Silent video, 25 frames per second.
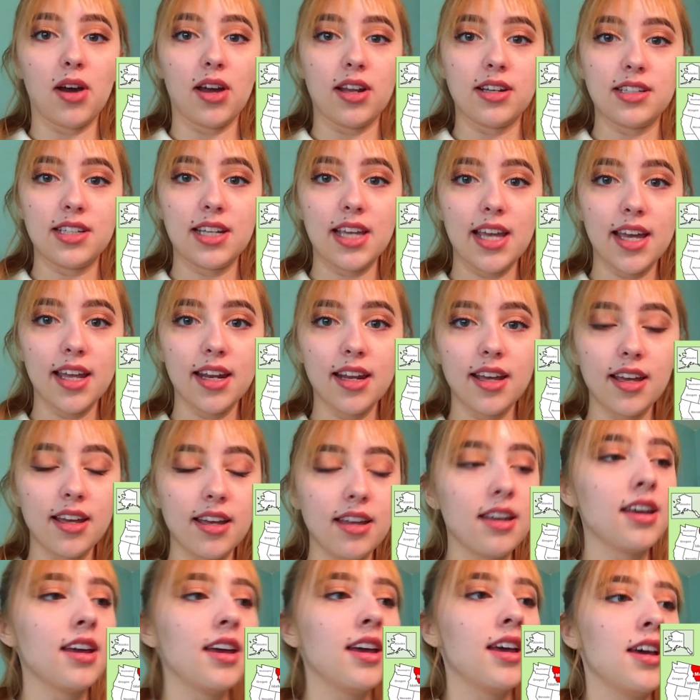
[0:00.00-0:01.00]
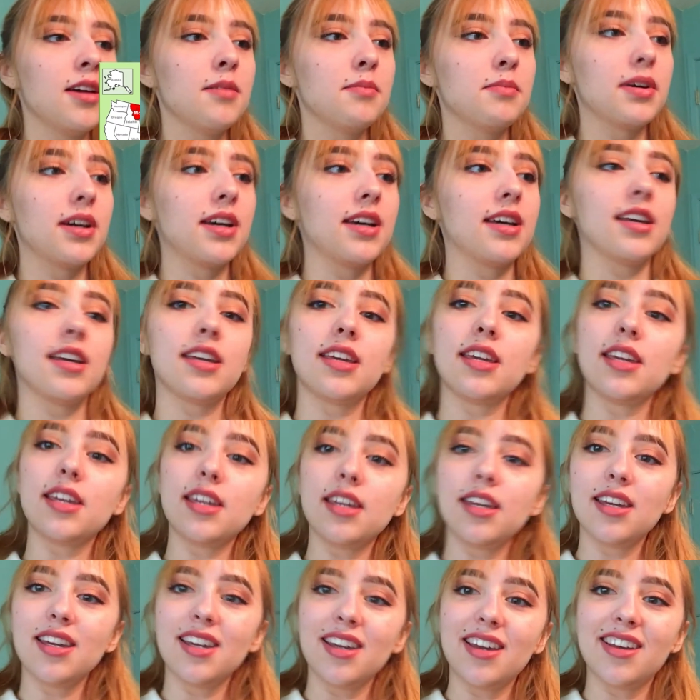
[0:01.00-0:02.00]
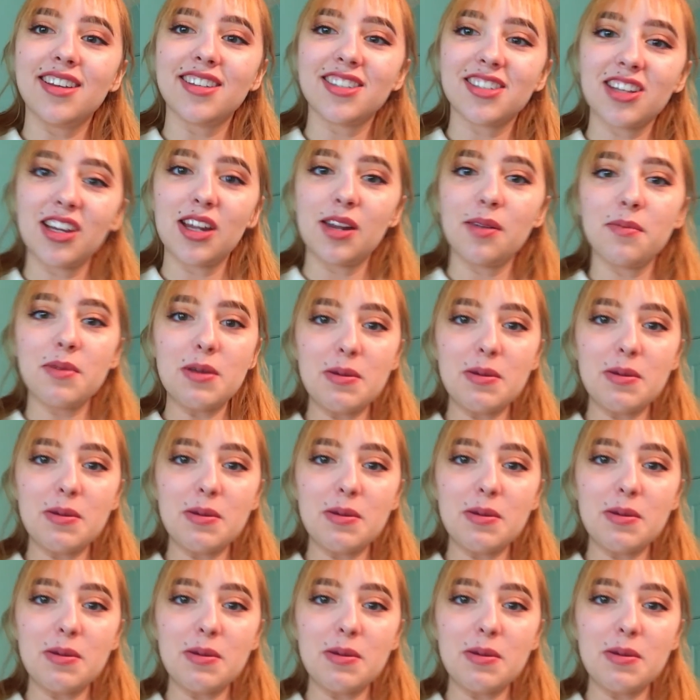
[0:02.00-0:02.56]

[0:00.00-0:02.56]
Montana, but he is gonna